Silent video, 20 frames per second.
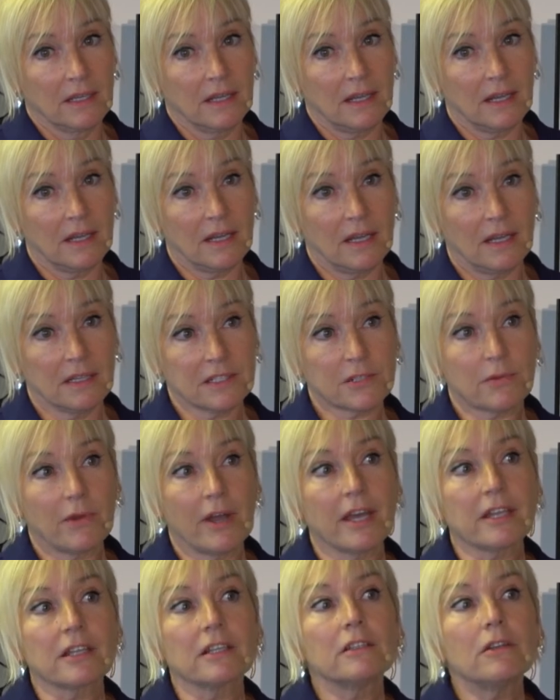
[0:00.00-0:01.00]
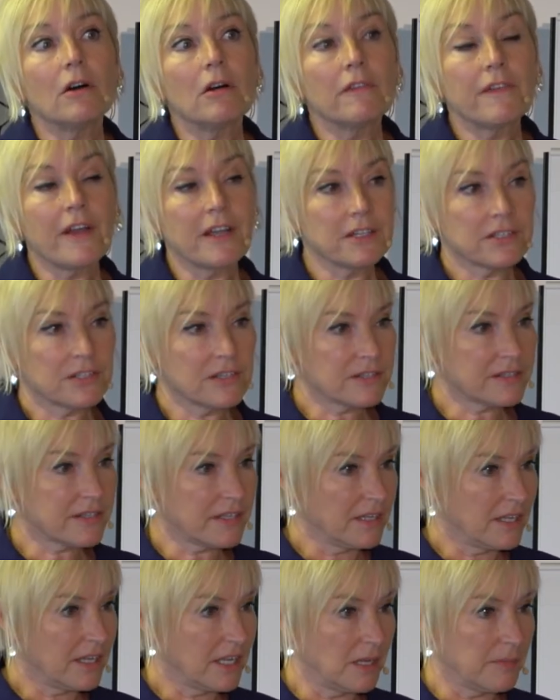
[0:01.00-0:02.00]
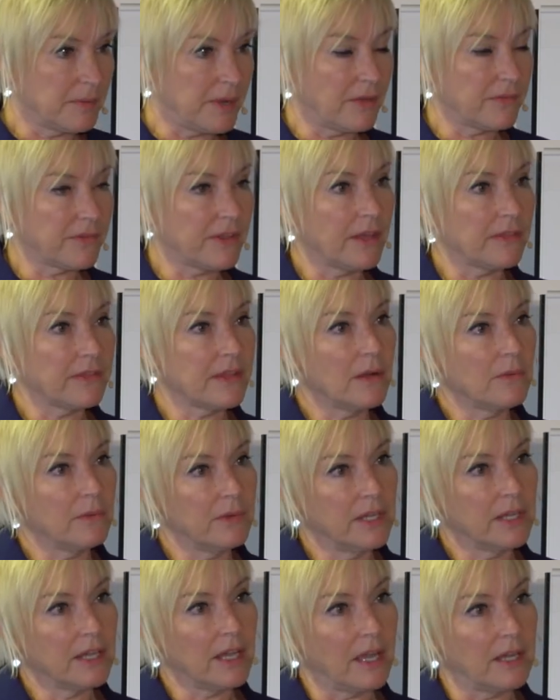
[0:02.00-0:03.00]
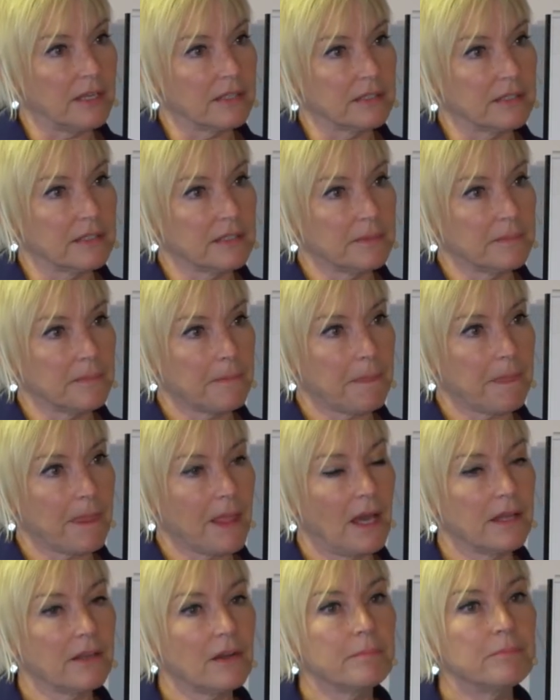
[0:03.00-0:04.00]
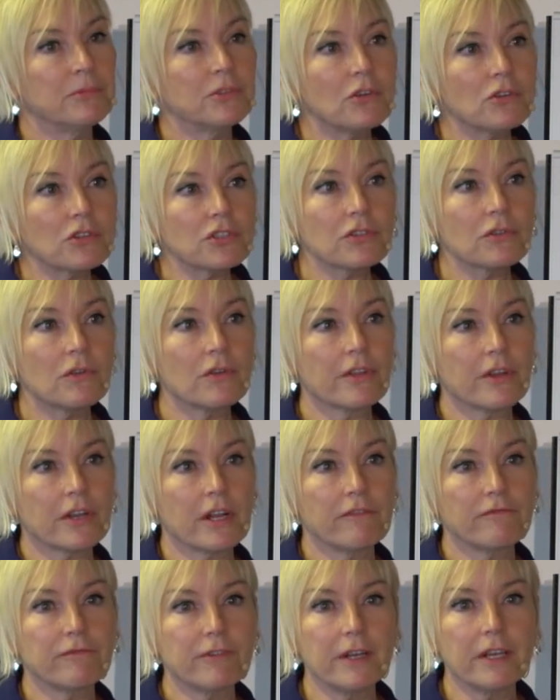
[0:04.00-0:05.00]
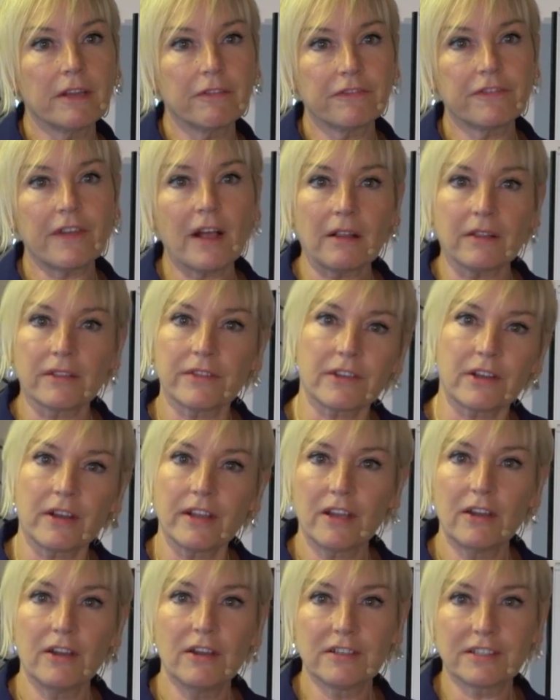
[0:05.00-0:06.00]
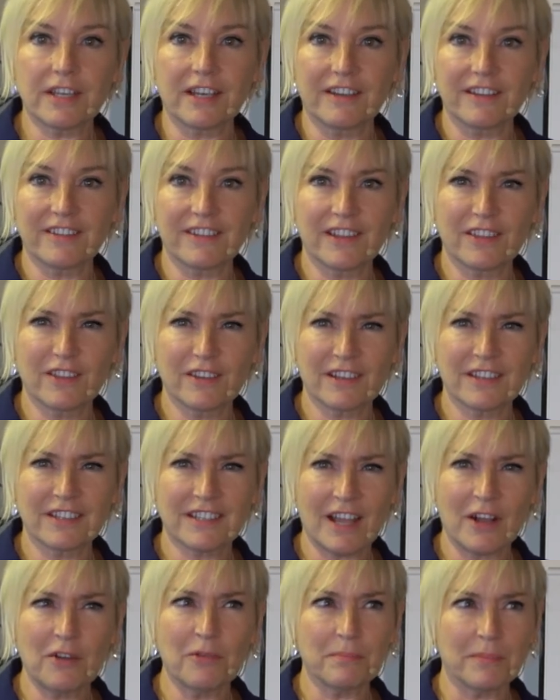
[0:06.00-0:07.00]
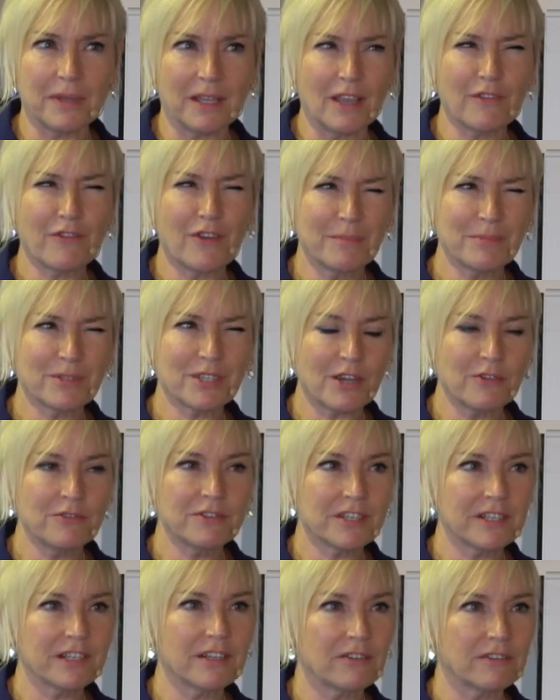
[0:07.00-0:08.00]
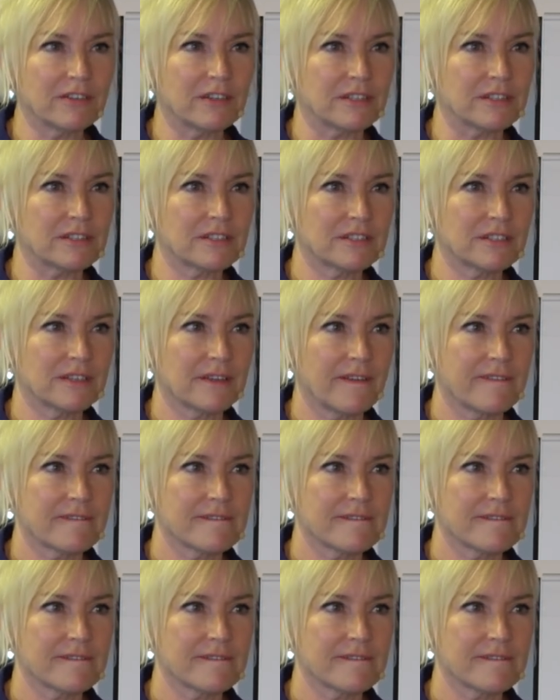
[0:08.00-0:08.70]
Uh, so I had a lot of anxious thinking about that that weekend. And I'm not sure that I really felt that I heard anything that could help me, if I'm totally honest.